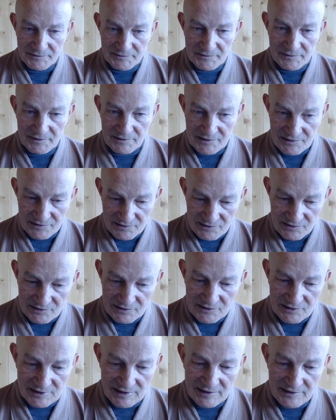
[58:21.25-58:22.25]
This is a
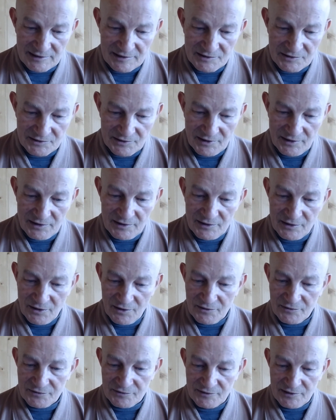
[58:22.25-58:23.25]
challenge of
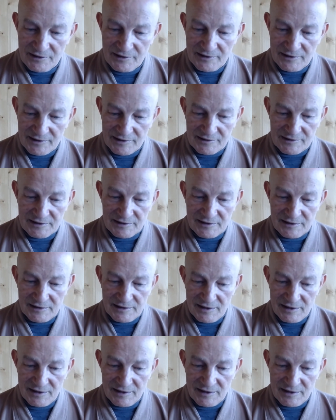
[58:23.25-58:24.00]
the